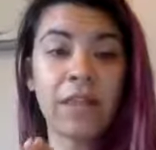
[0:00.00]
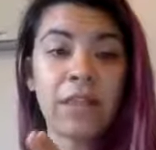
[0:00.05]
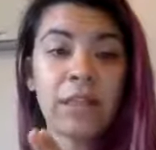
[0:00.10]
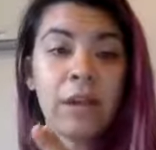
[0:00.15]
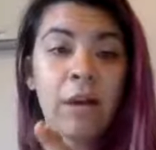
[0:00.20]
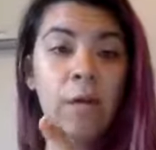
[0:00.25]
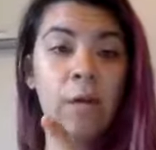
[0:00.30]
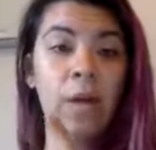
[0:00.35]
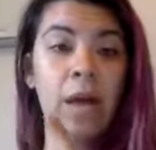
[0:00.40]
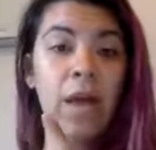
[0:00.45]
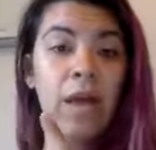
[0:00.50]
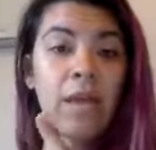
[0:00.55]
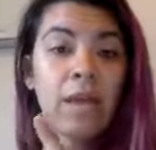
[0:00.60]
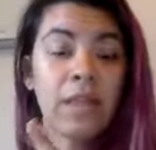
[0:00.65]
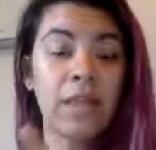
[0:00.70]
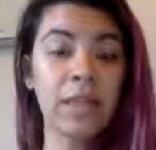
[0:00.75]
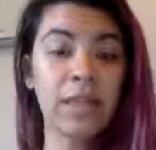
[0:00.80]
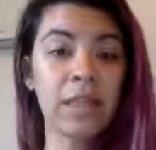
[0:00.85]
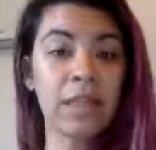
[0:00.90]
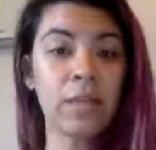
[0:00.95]
so
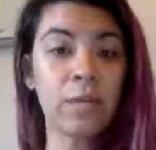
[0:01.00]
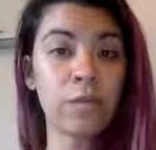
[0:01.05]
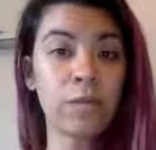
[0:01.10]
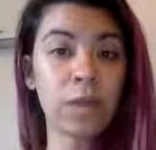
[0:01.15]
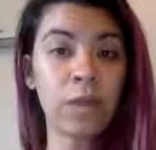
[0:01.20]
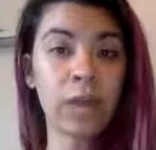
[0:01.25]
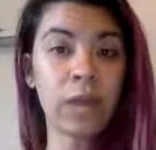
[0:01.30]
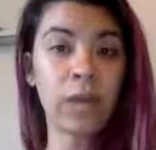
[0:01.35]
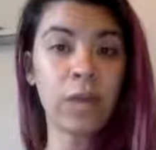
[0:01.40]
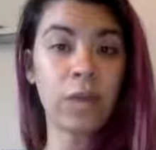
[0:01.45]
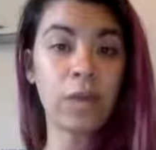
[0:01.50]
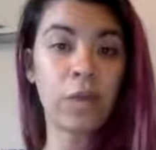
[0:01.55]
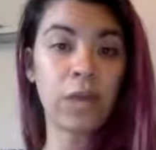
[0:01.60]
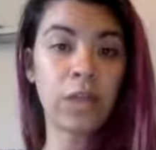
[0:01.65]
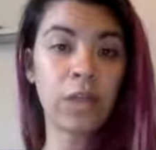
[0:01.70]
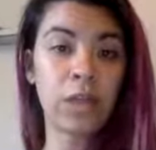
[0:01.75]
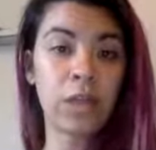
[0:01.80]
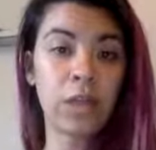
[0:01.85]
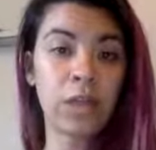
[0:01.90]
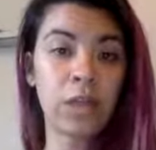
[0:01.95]
this is a really good one
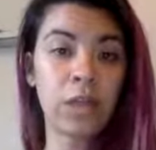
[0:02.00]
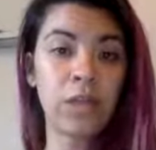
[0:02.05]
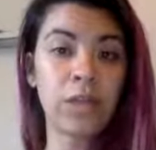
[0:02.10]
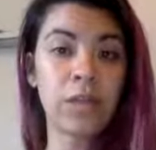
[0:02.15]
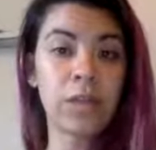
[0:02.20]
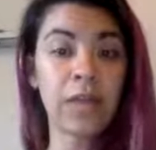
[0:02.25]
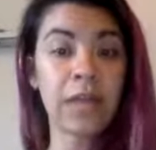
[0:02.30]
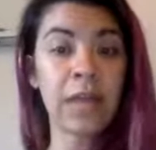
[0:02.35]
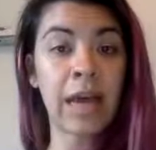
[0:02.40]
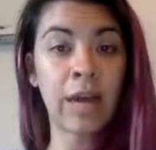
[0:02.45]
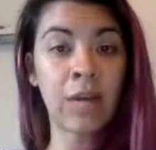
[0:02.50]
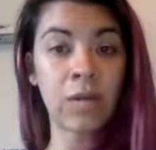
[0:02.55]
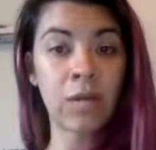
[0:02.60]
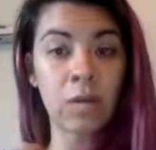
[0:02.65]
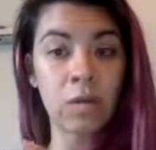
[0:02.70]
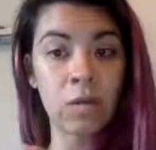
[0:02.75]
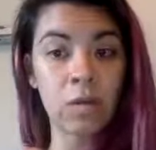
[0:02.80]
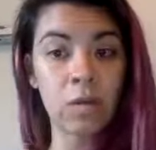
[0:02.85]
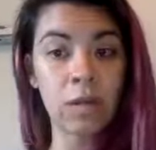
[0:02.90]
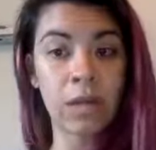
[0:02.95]
to use as a
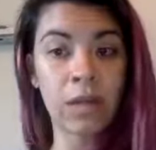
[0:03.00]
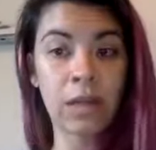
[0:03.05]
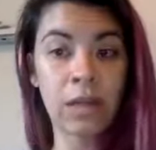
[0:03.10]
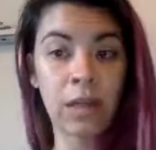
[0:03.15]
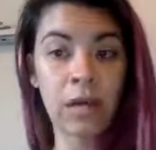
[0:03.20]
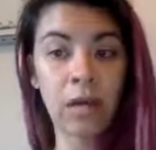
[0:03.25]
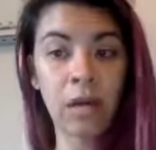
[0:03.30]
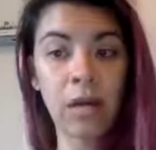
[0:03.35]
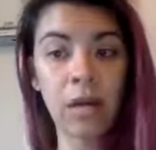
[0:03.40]
household cleaner.